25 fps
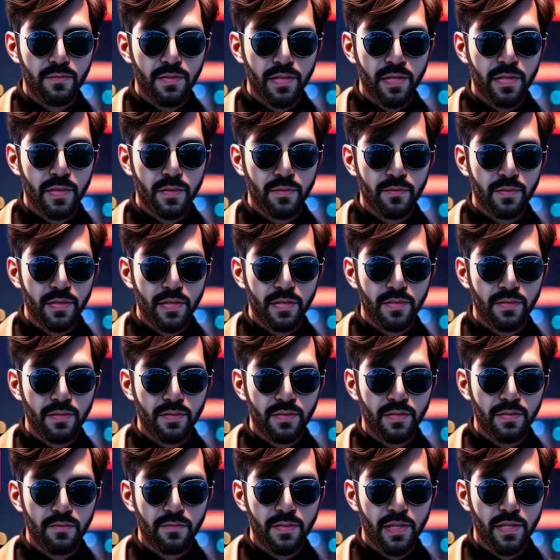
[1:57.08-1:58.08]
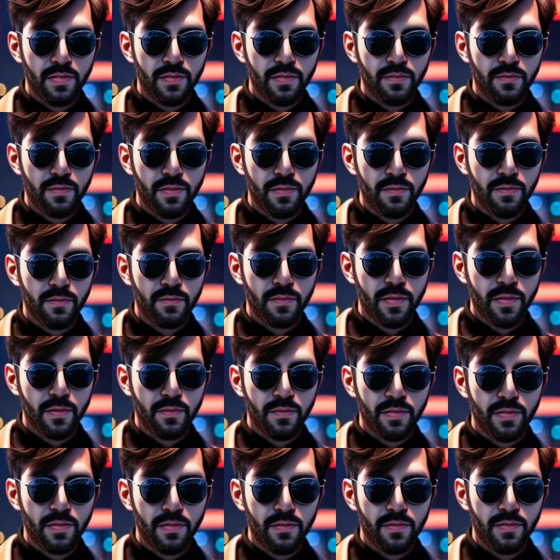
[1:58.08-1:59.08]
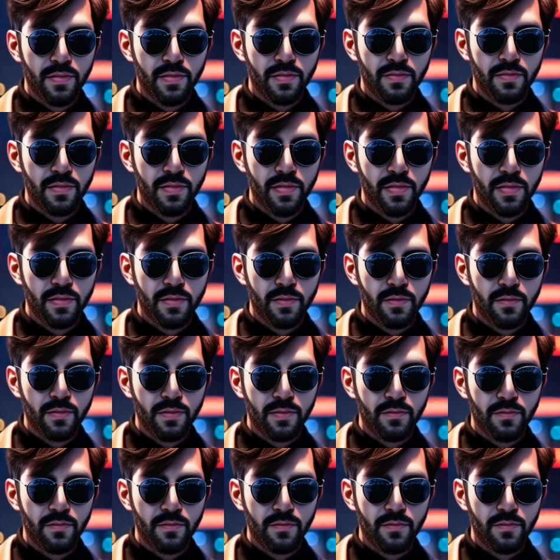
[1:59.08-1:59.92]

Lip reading: and a fresh perspective on the future of SEO with